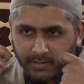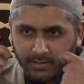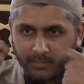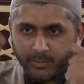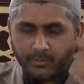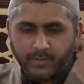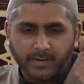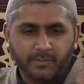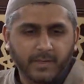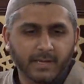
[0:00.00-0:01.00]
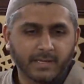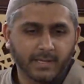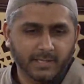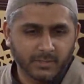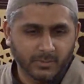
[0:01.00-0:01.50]
a little bit of our
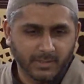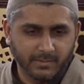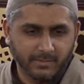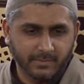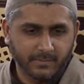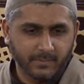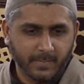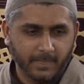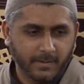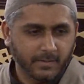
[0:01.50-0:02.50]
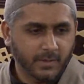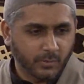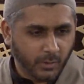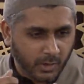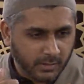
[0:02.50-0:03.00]
thinking as well, the
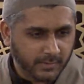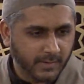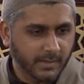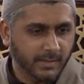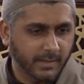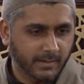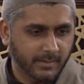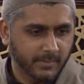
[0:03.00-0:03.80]
wrong thinking.